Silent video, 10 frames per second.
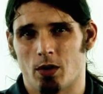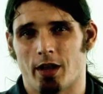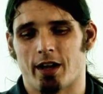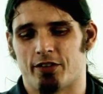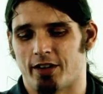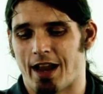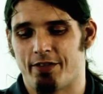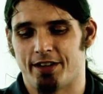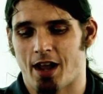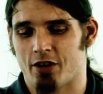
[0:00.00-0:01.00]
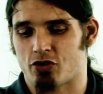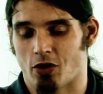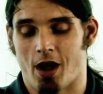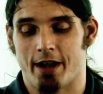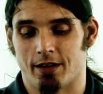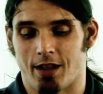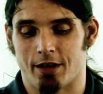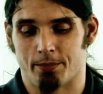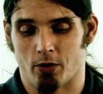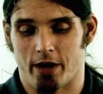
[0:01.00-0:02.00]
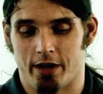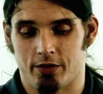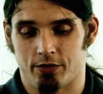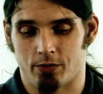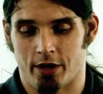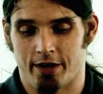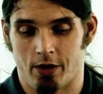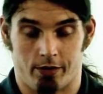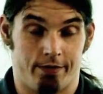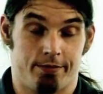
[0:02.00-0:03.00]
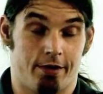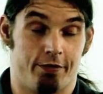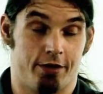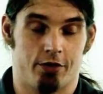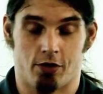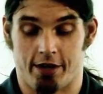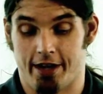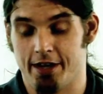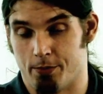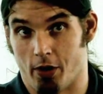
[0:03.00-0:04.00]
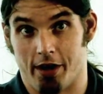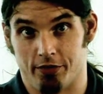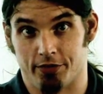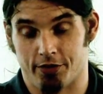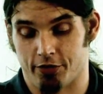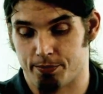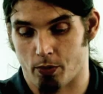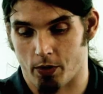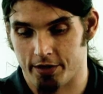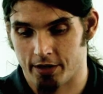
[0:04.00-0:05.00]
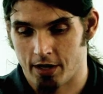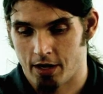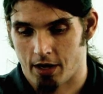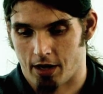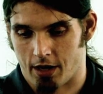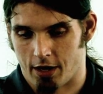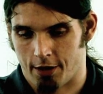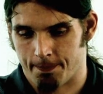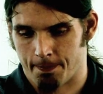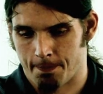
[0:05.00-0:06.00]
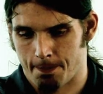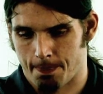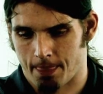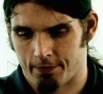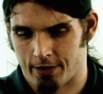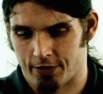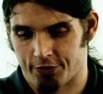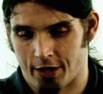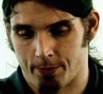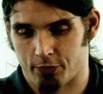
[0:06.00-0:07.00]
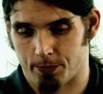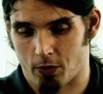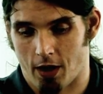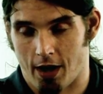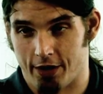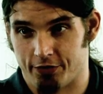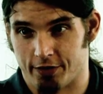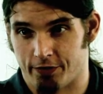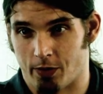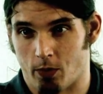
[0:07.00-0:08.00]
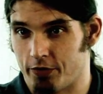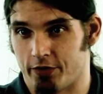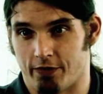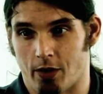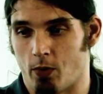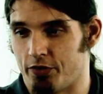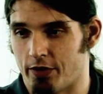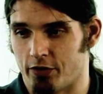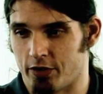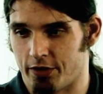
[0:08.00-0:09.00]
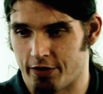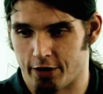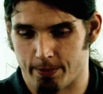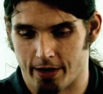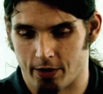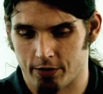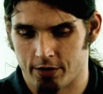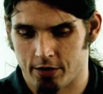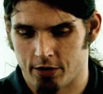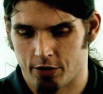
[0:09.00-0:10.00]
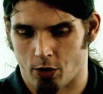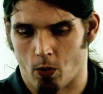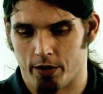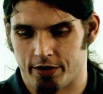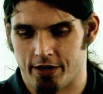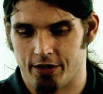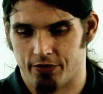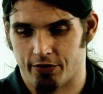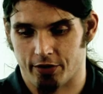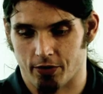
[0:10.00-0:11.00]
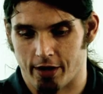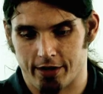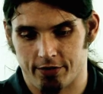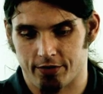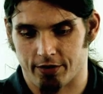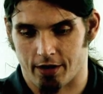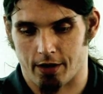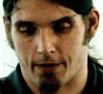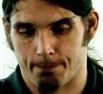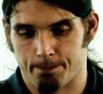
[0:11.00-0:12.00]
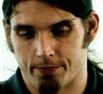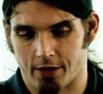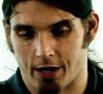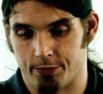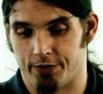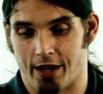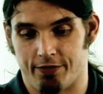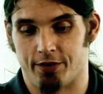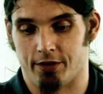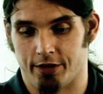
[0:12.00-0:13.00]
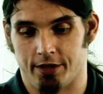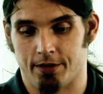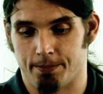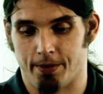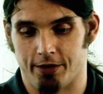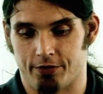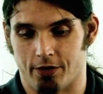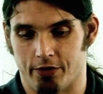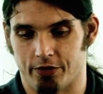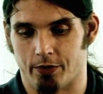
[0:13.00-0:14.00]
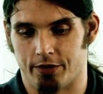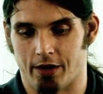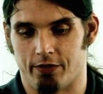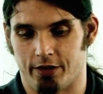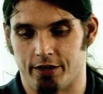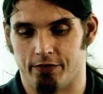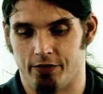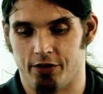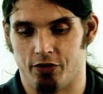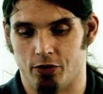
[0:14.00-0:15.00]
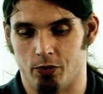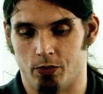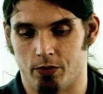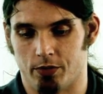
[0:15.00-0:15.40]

Well, like I said, having not tried a lot of brands right now, having not tried any brands at this point, I've got to say I'm surprised. And if I was ever going to think about going to e-cigarettes, I would definitely, based on this, I would definitely give V2